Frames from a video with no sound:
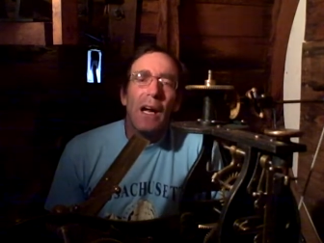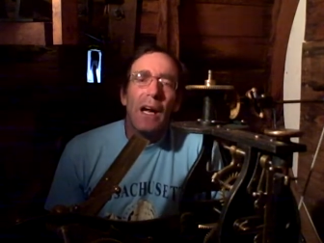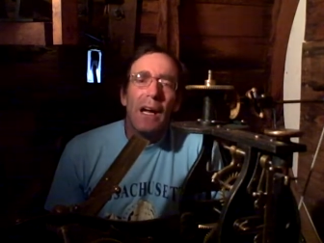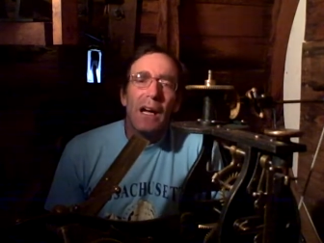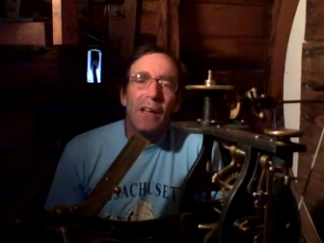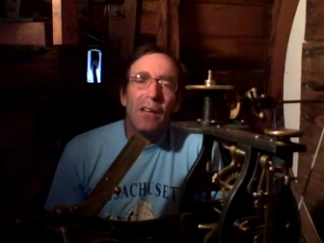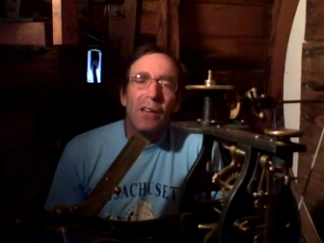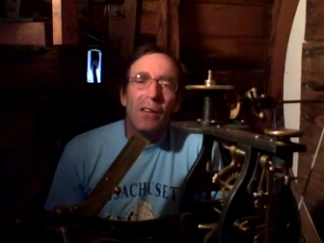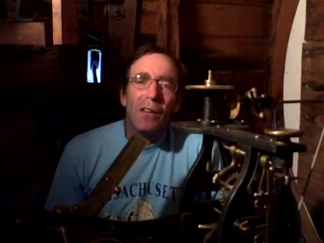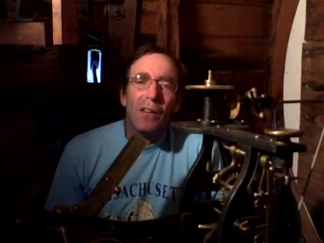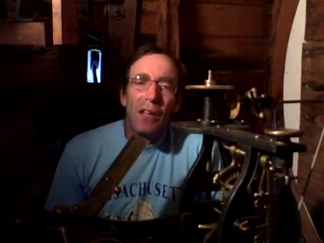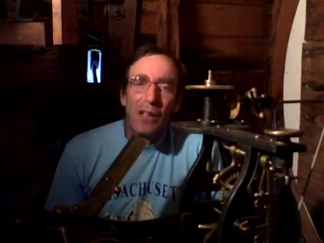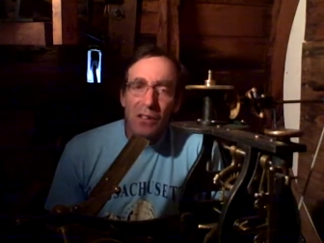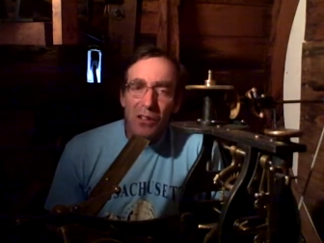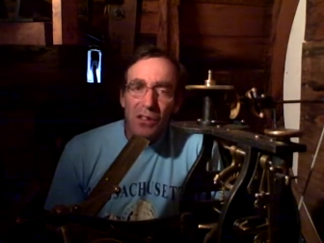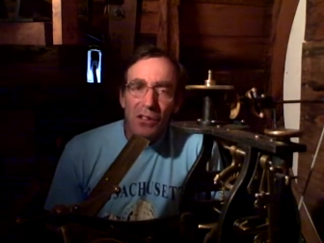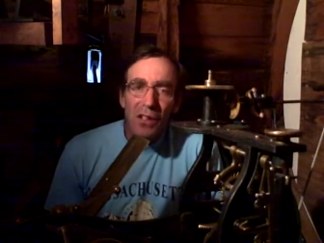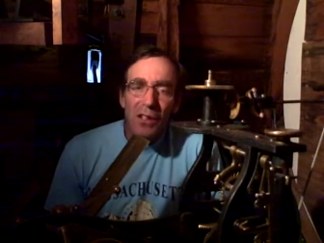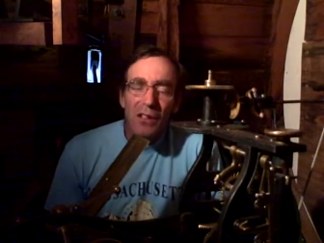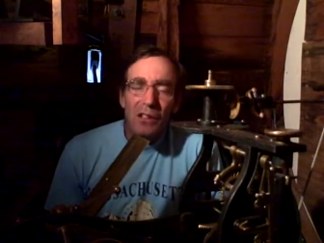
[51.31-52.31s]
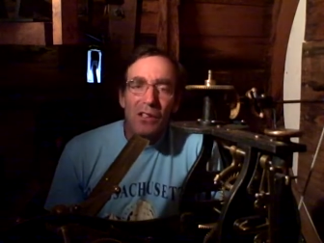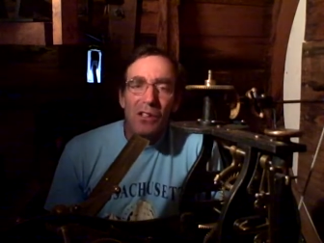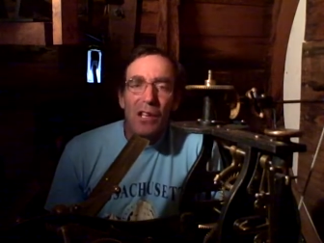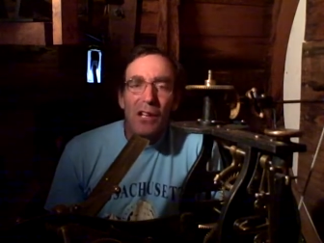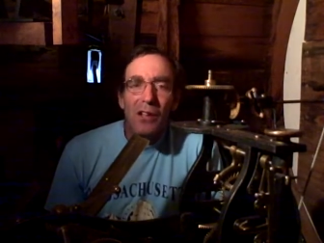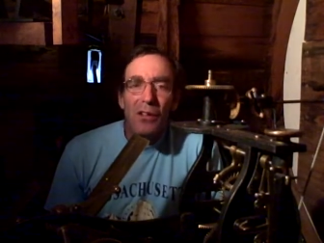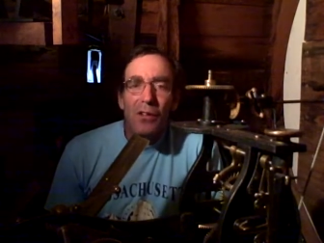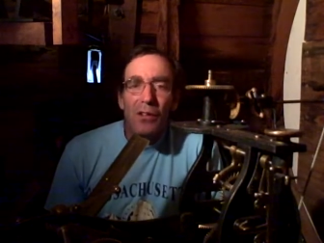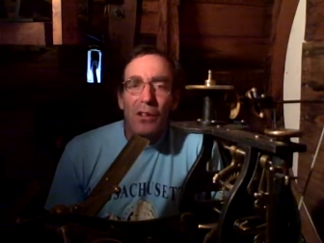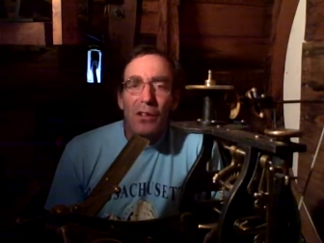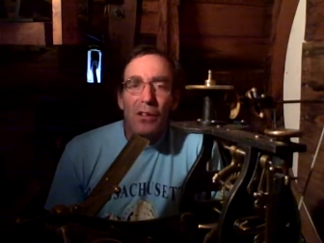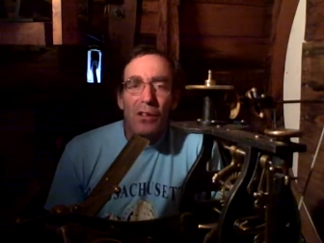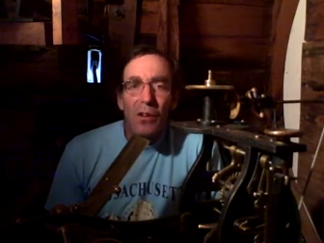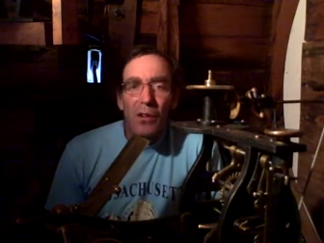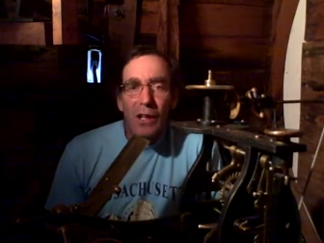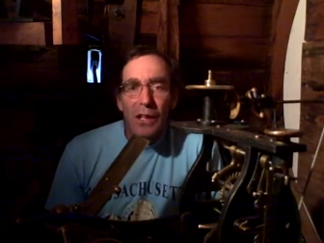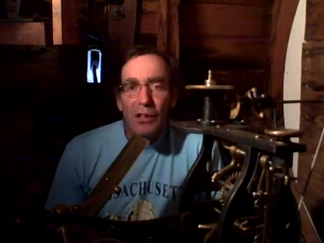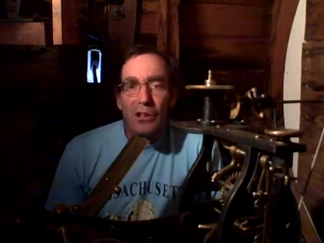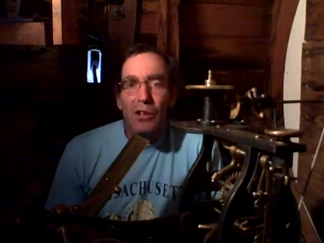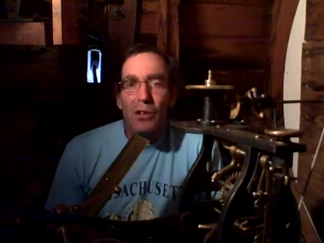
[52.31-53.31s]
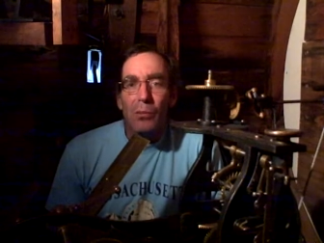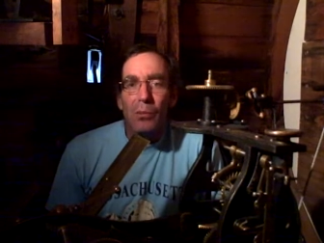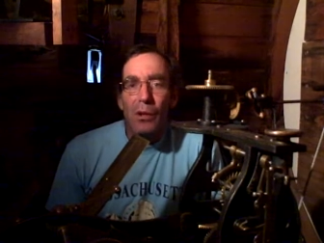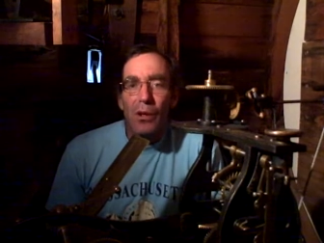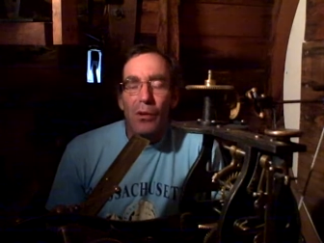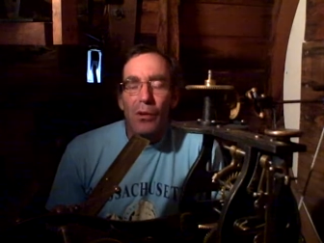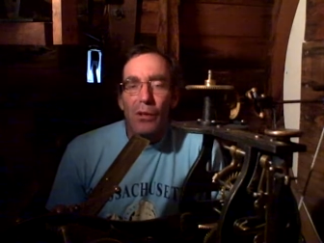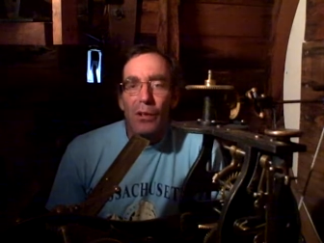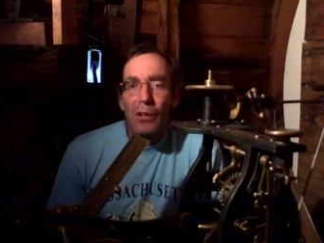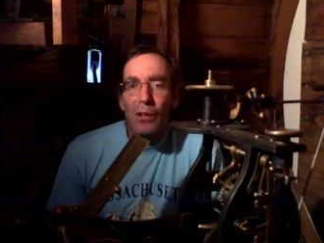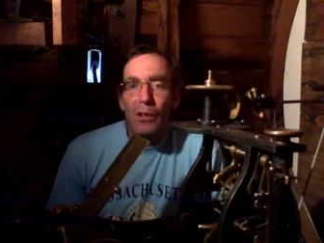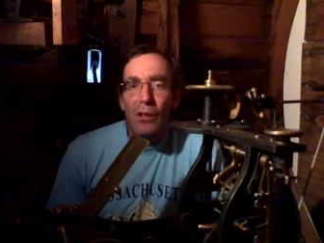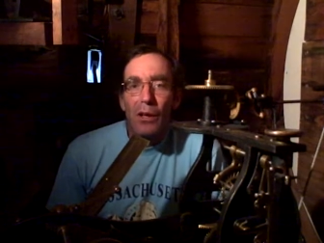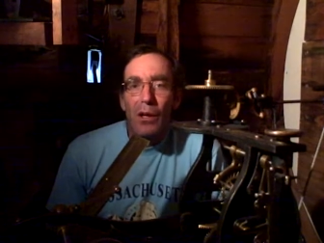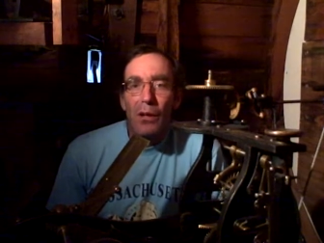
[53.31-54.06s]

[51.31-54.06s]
And that's not exactly collection building.